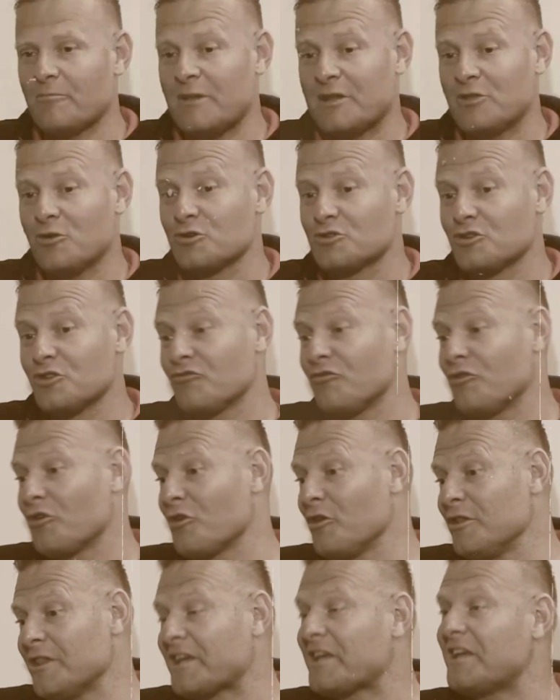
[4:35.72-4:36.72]
but also for
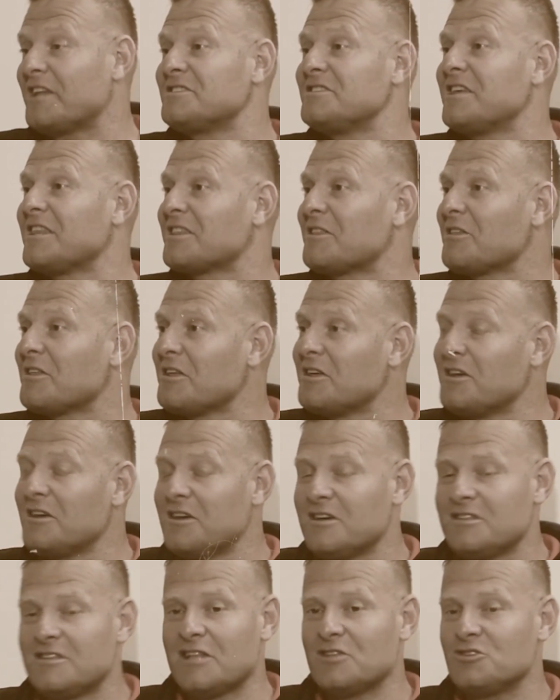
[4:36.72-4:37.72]
all the kids that,
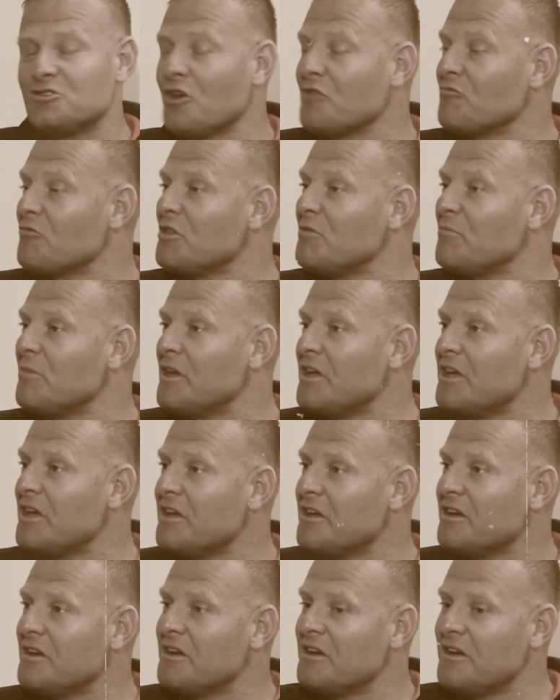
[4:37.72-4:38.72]
that joined with
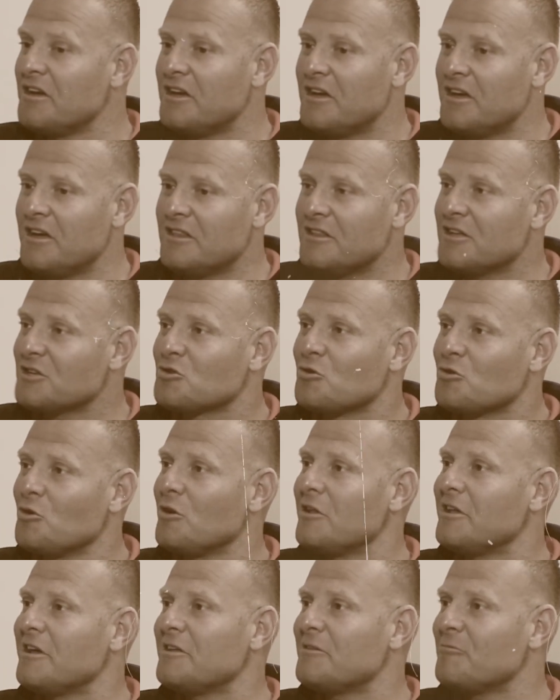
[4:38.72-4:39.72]
me in the school.